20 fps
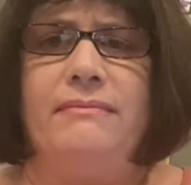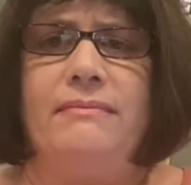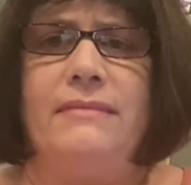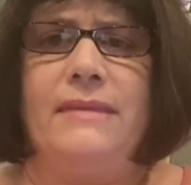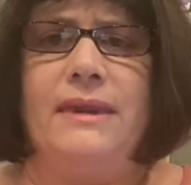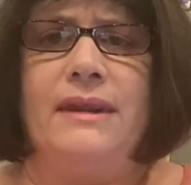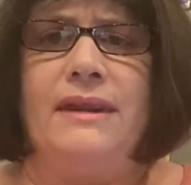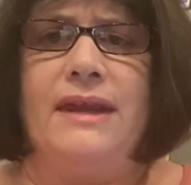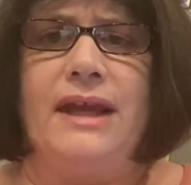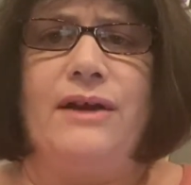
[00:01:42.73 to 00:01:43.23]

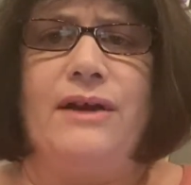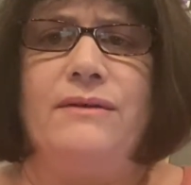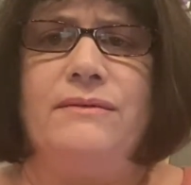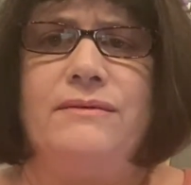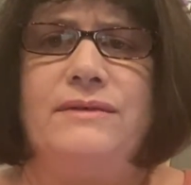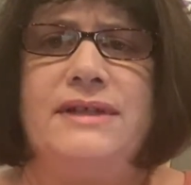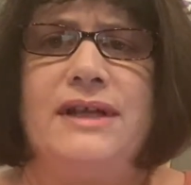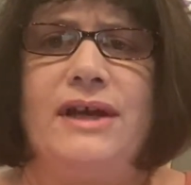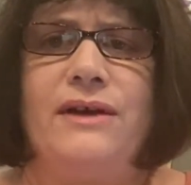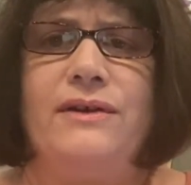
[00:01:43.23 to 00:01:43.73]
they
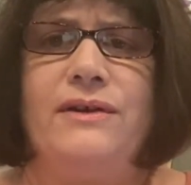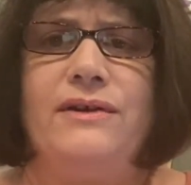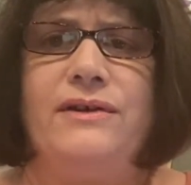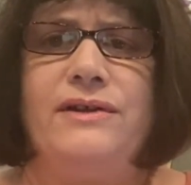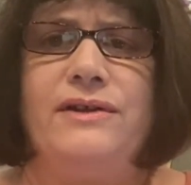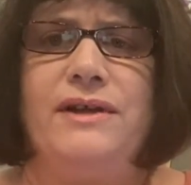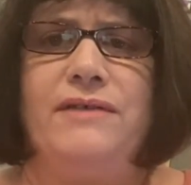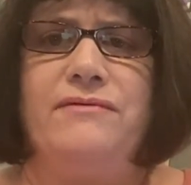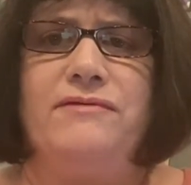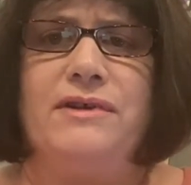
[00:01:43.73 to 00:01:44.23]
don't tell you.
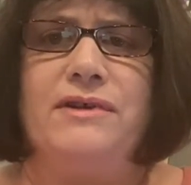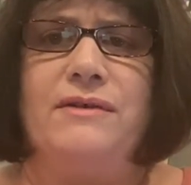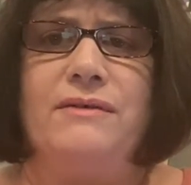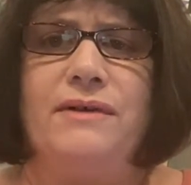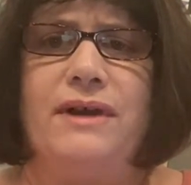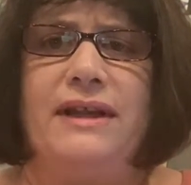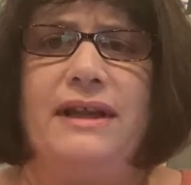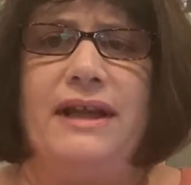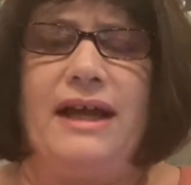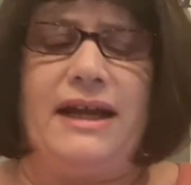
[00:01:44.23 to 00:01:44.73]
You have to go
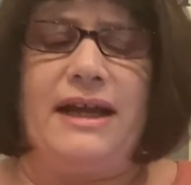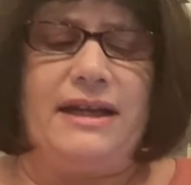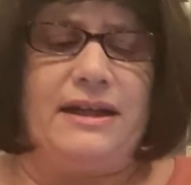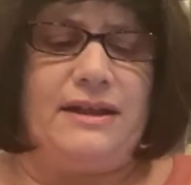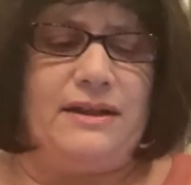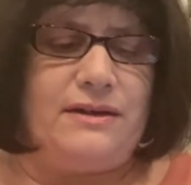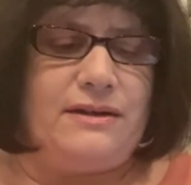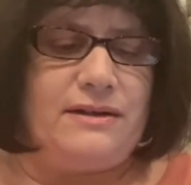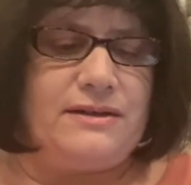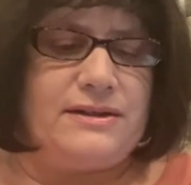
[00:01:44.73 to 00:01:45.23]
online
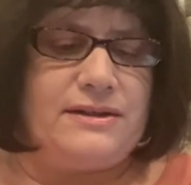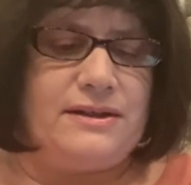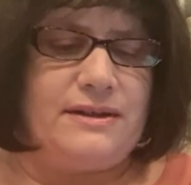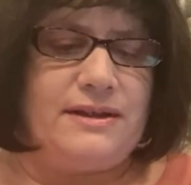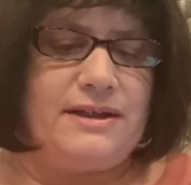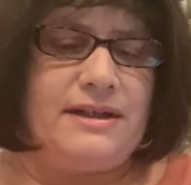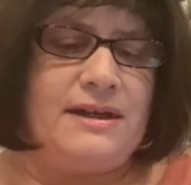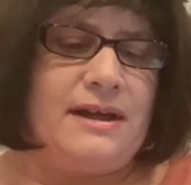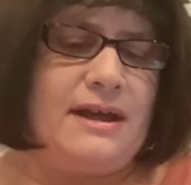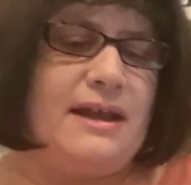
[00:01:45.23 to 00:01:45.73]
and look.
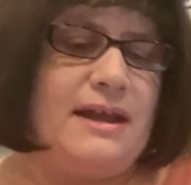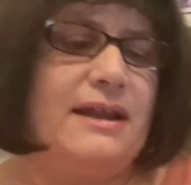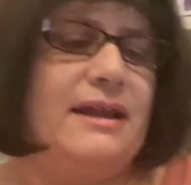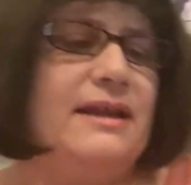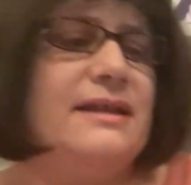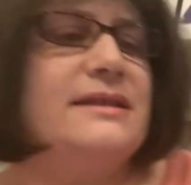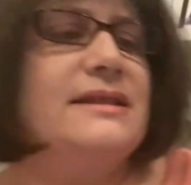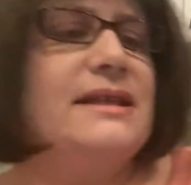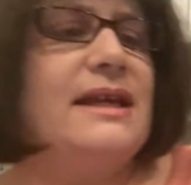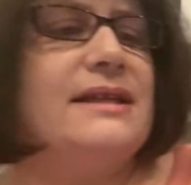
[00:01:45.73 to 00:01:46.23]
So
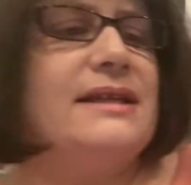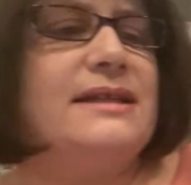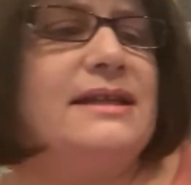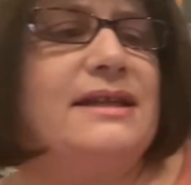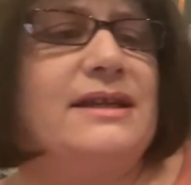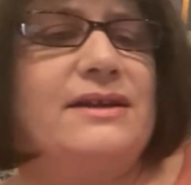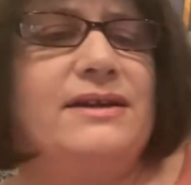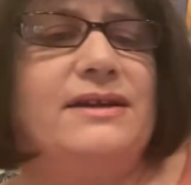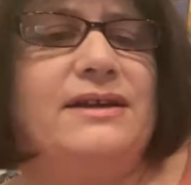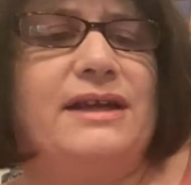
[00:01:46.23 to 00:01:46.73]
it says
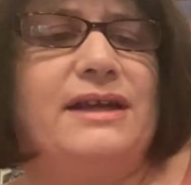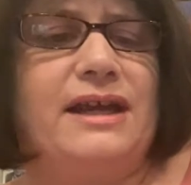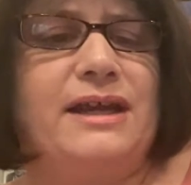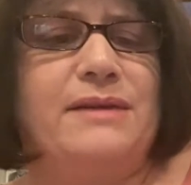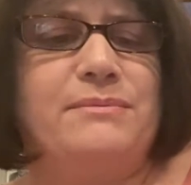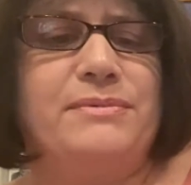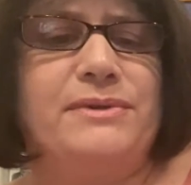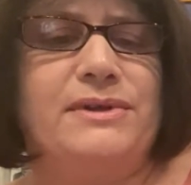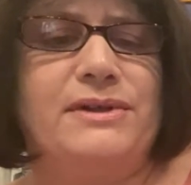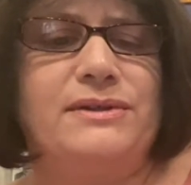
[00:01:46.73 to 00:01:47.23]
here,
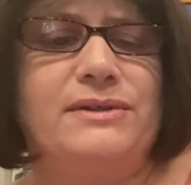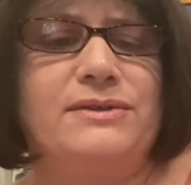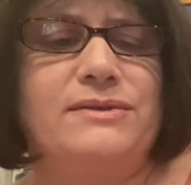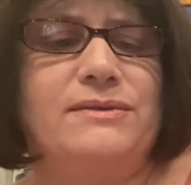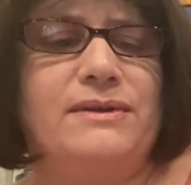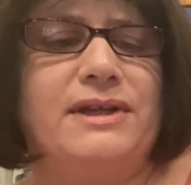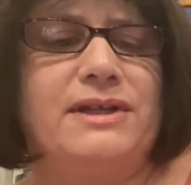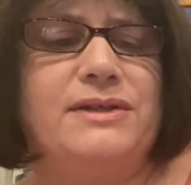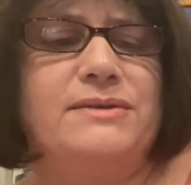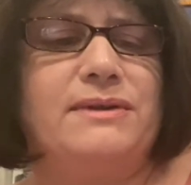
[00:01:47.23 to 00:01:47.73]
April
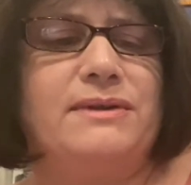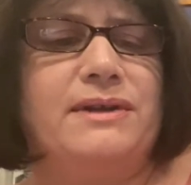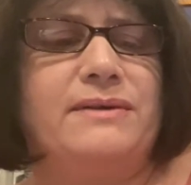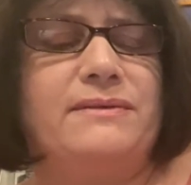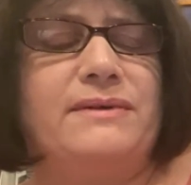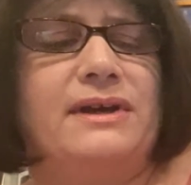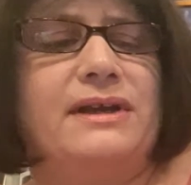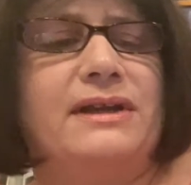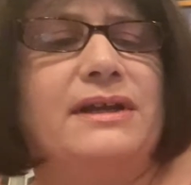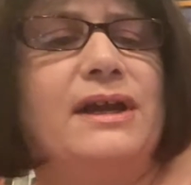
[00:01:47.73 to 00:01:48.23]

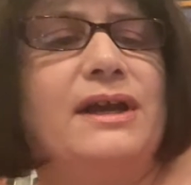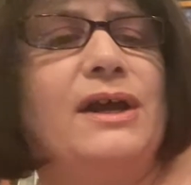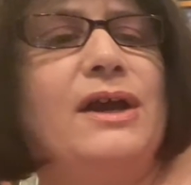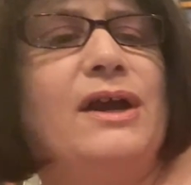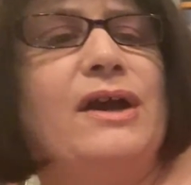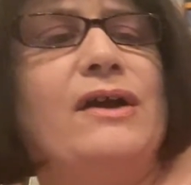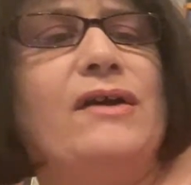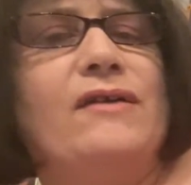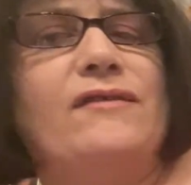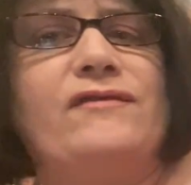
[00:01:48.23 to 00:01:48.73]
2021,
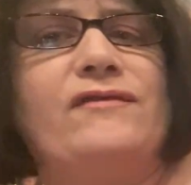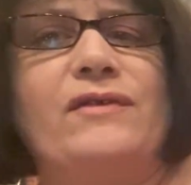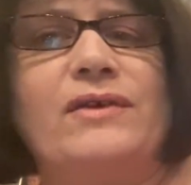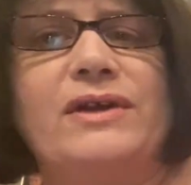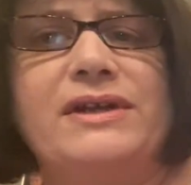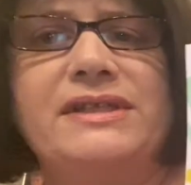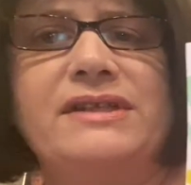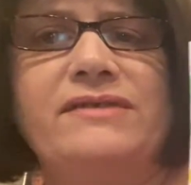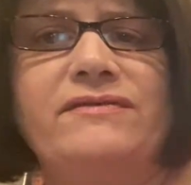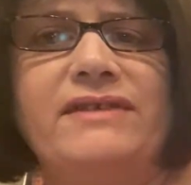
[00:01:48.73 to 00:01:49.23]

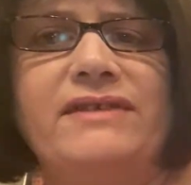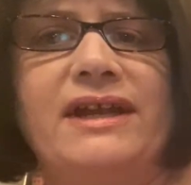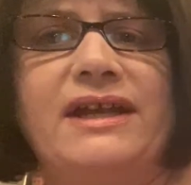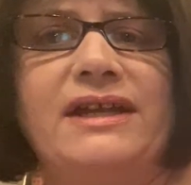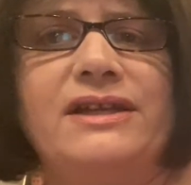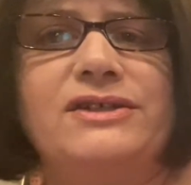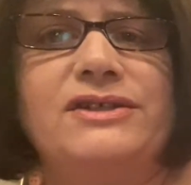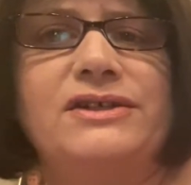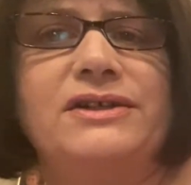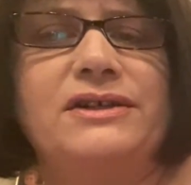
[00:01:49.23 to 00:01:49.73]
Force of
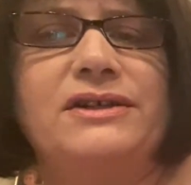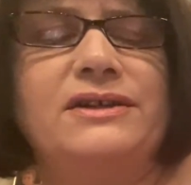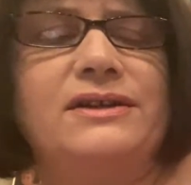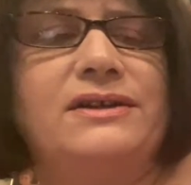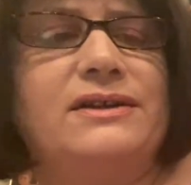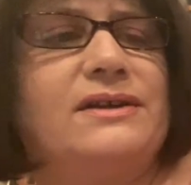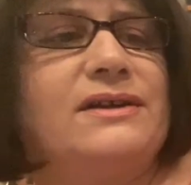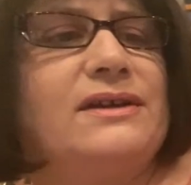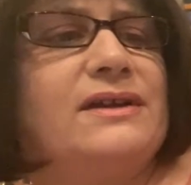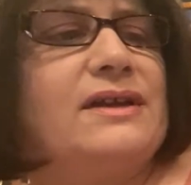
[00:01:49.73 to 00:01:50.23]
Nature.
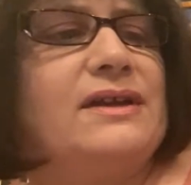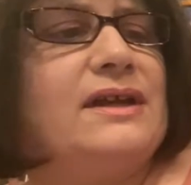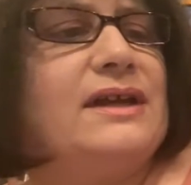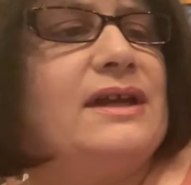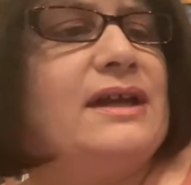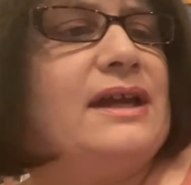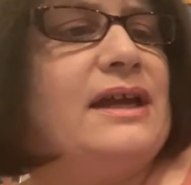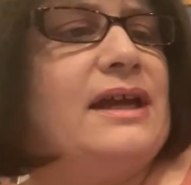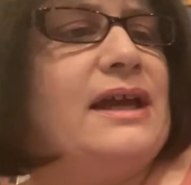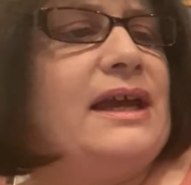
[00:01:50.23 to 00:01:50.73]

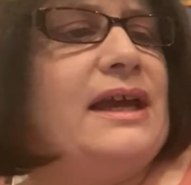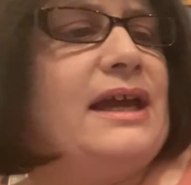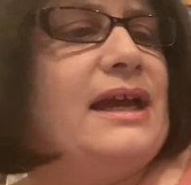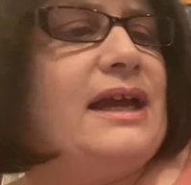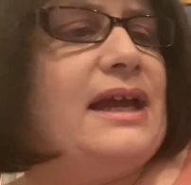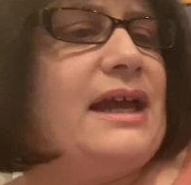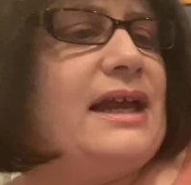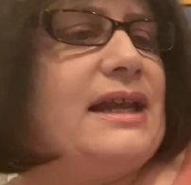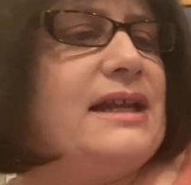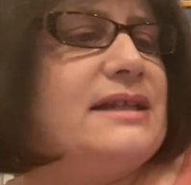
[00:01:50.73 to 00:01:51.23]

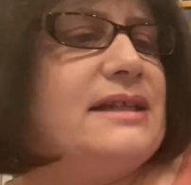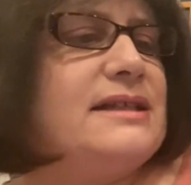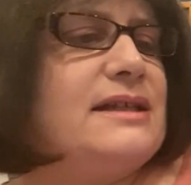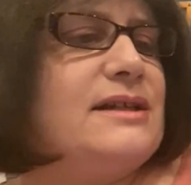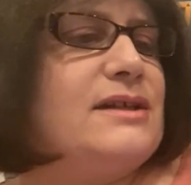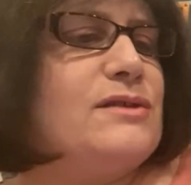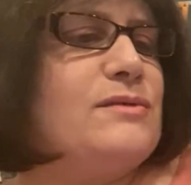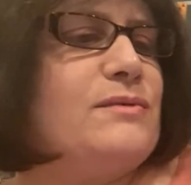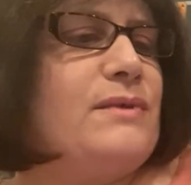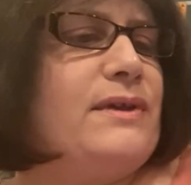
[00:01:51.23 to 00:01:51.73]
And it
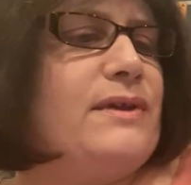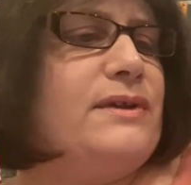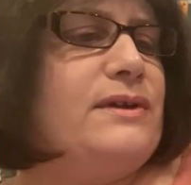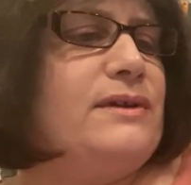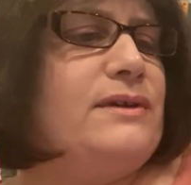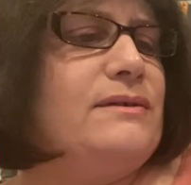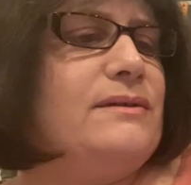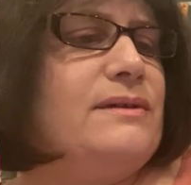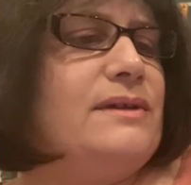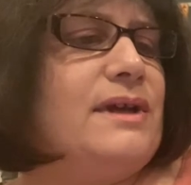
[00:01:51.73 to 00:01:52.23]
says, whether
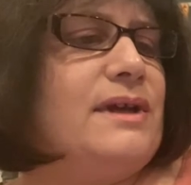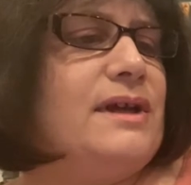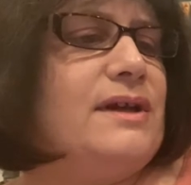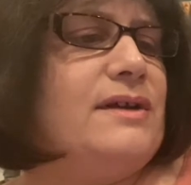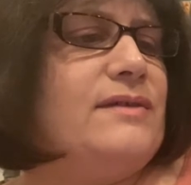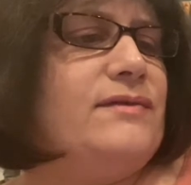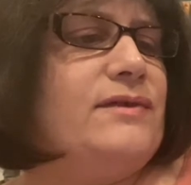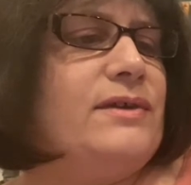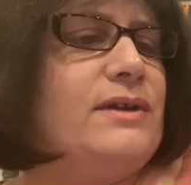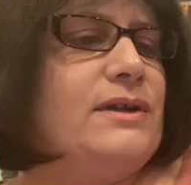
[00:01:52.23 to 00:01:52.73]
you
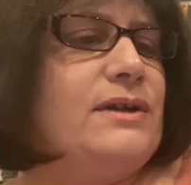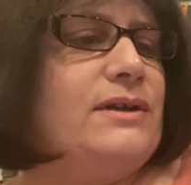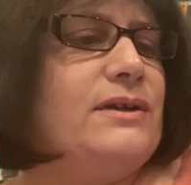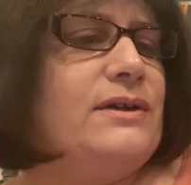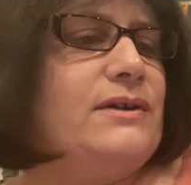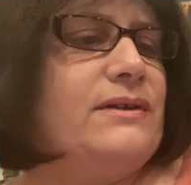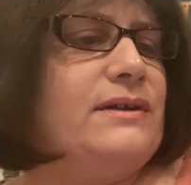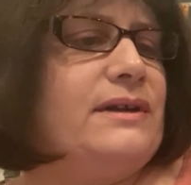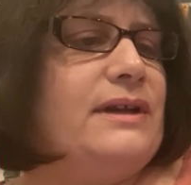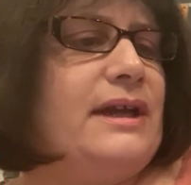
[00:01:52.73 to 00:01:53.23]
love
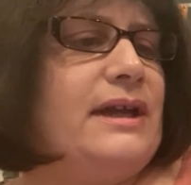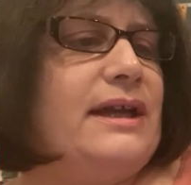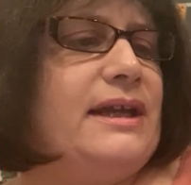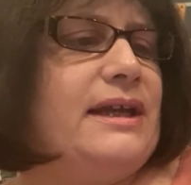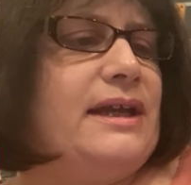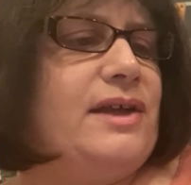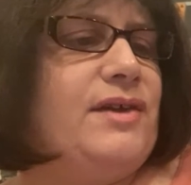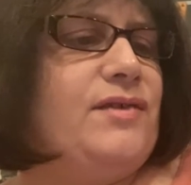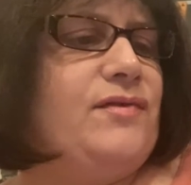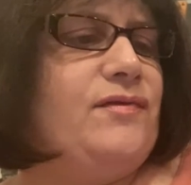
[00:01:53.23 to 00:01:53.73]
your
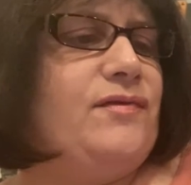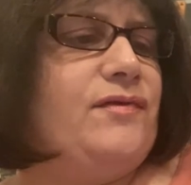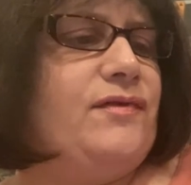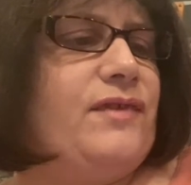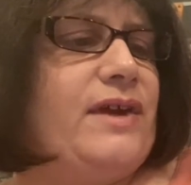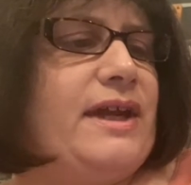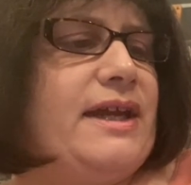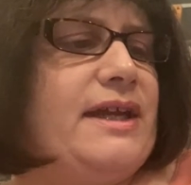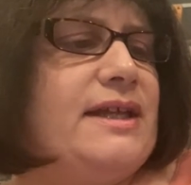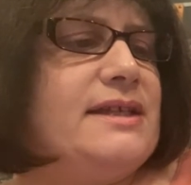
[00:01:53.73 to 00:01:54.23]
naked
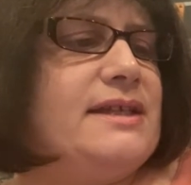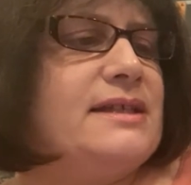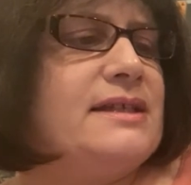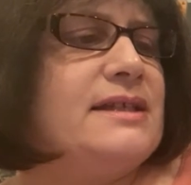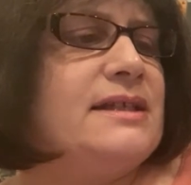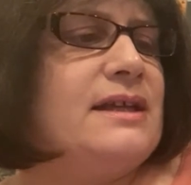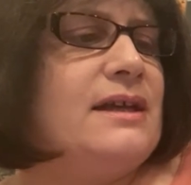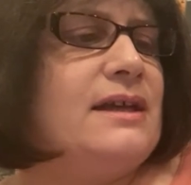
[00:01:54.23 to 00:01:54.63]
face